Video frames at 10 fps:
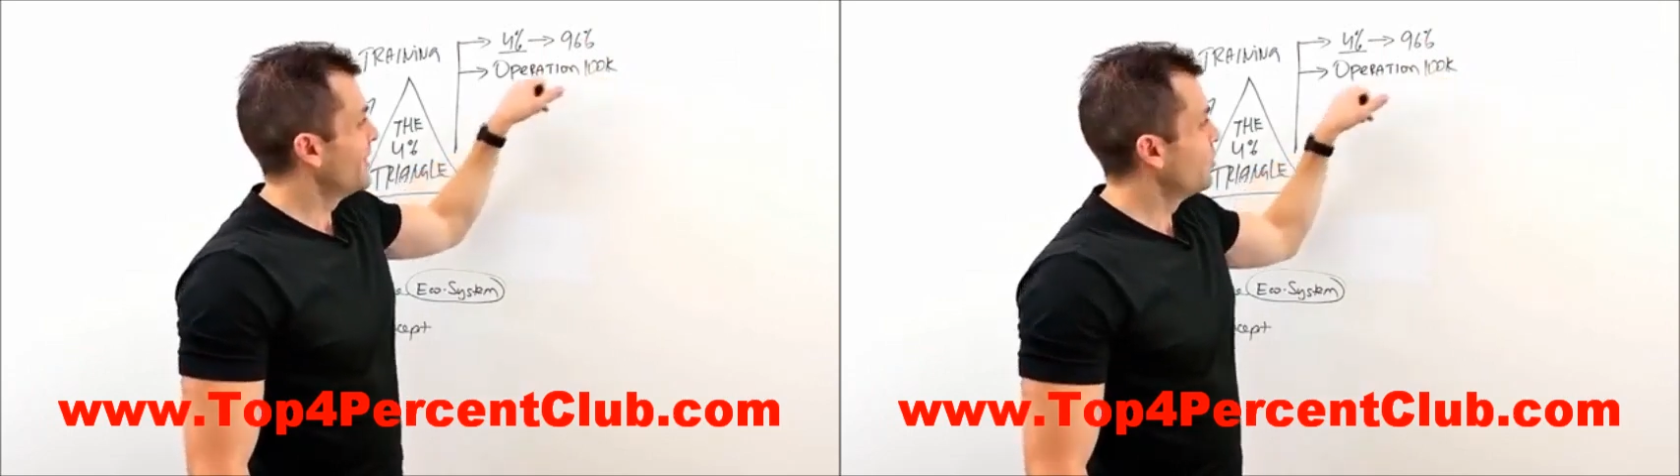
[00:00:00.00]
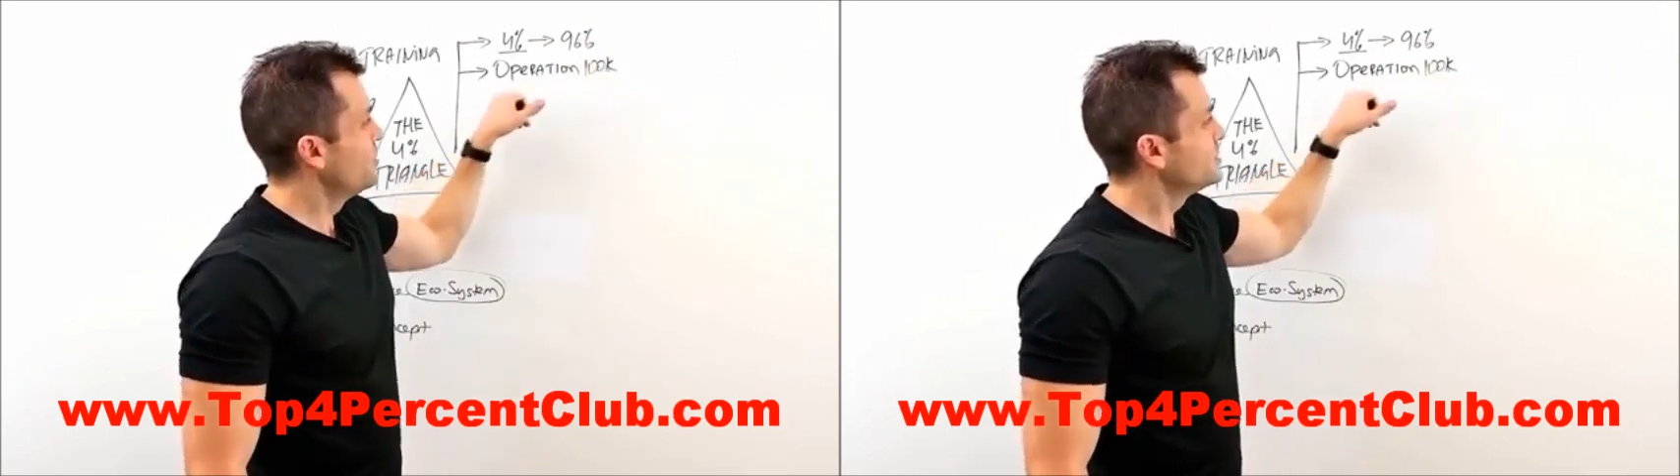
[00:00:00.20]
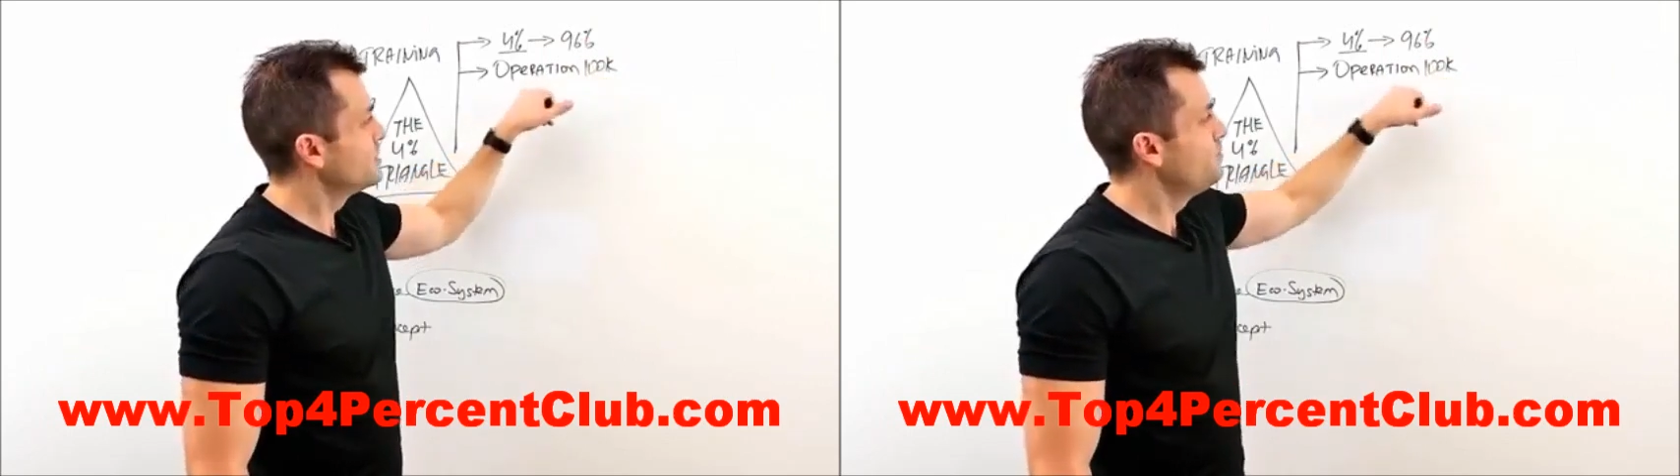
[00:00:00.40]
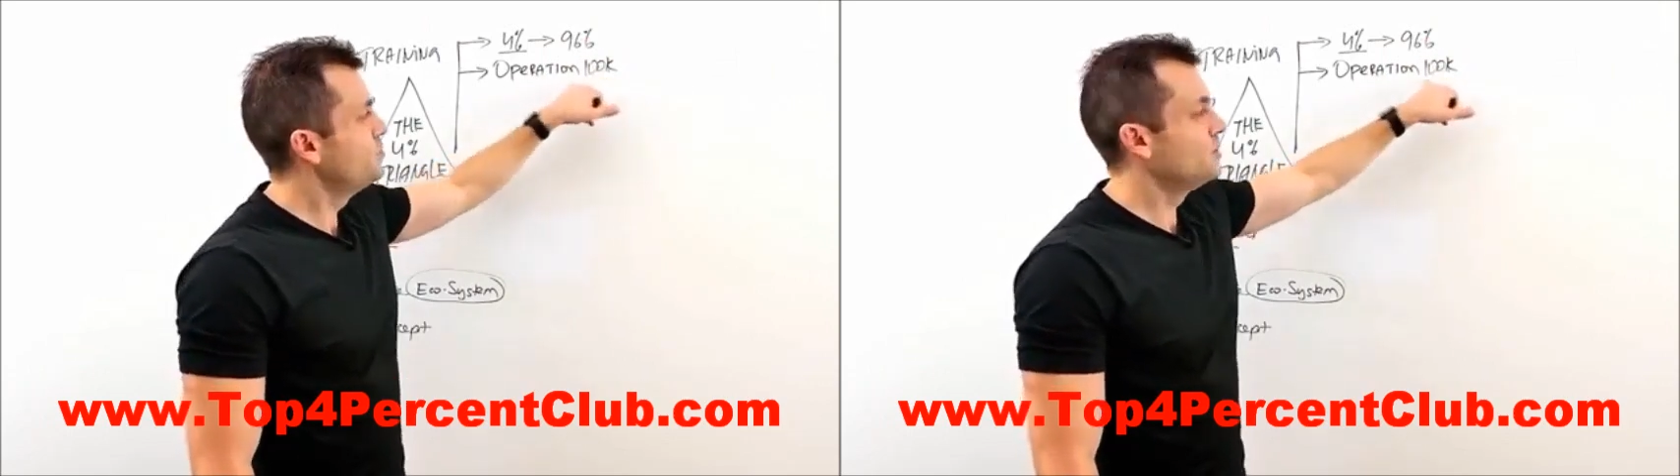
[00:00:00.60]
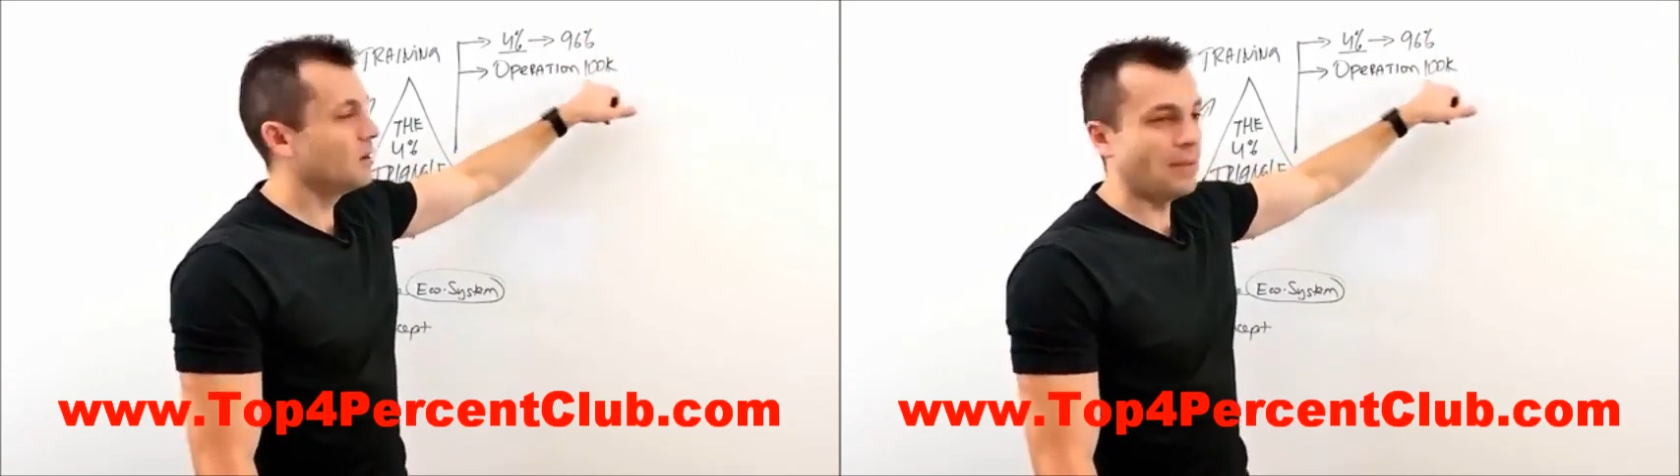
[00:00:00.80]
Now, here's the
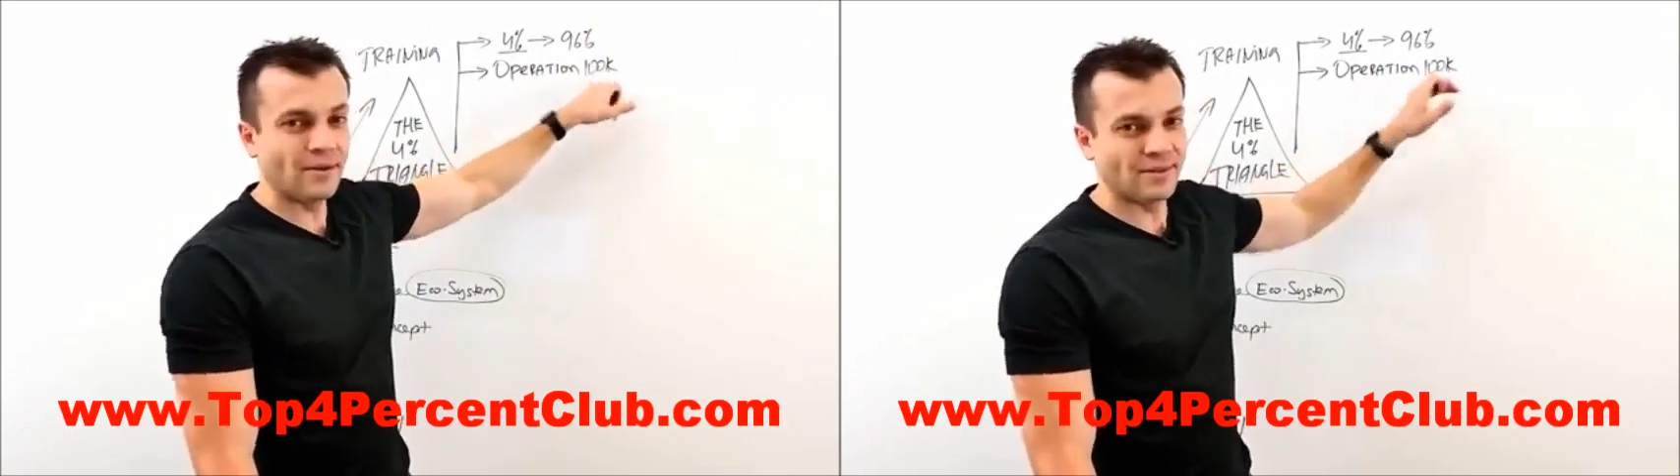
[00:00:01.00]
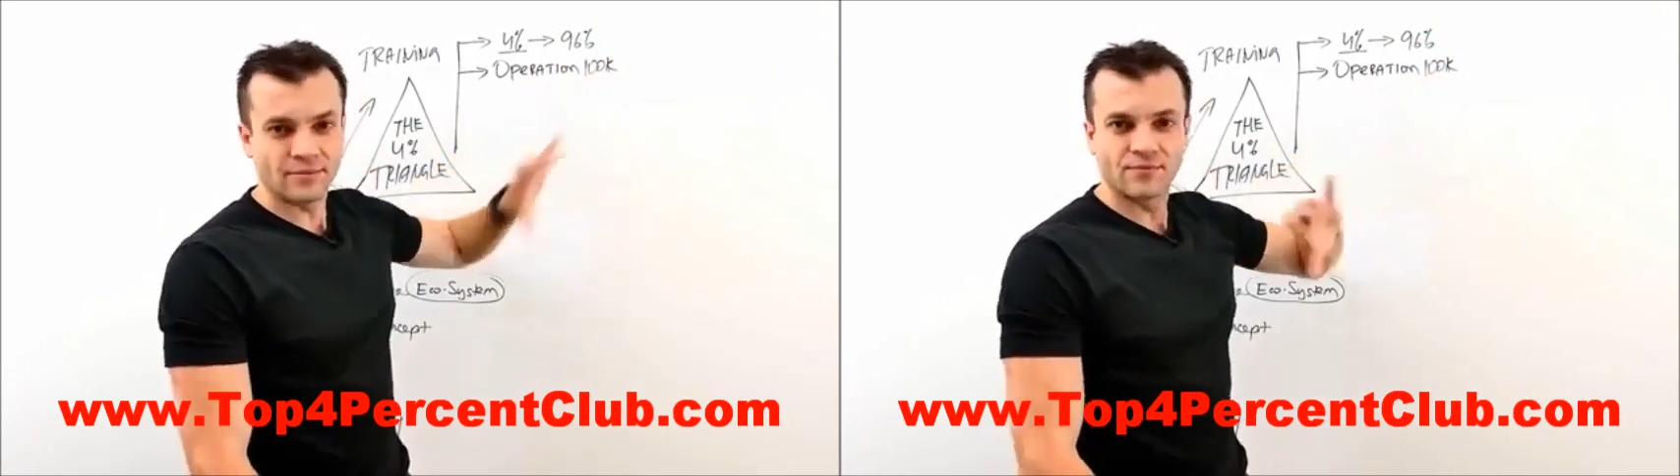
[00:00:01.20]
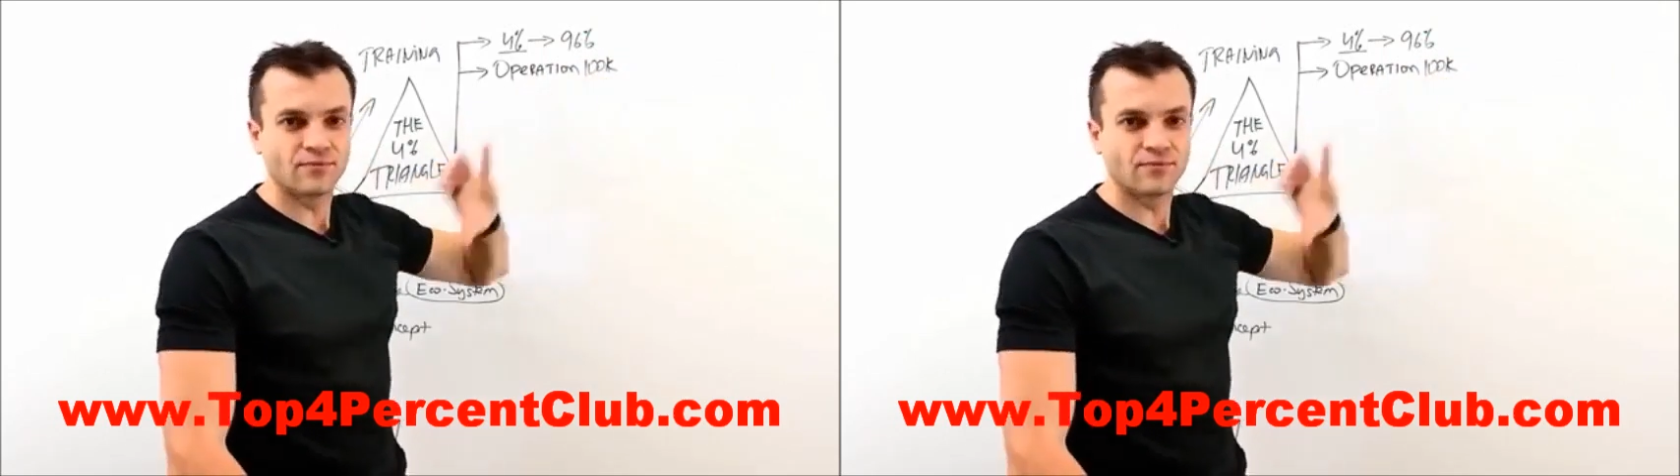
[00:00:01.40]
beauty about it.